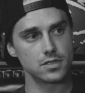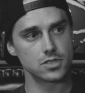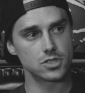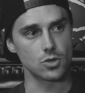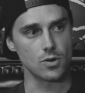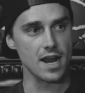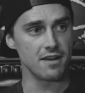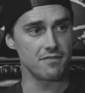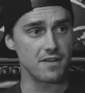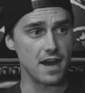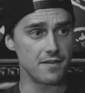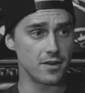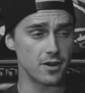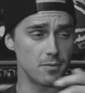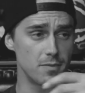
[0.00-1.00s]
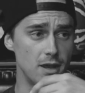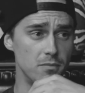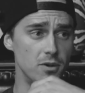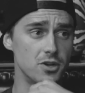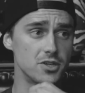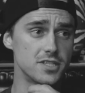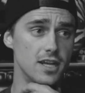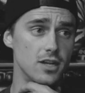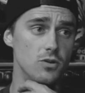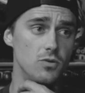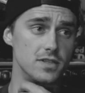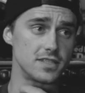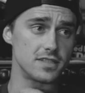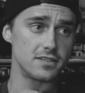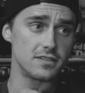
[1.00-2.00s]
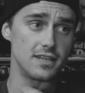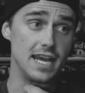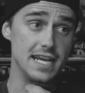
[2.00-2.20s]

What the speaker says: so riding a 500-pound motorcycle wasn't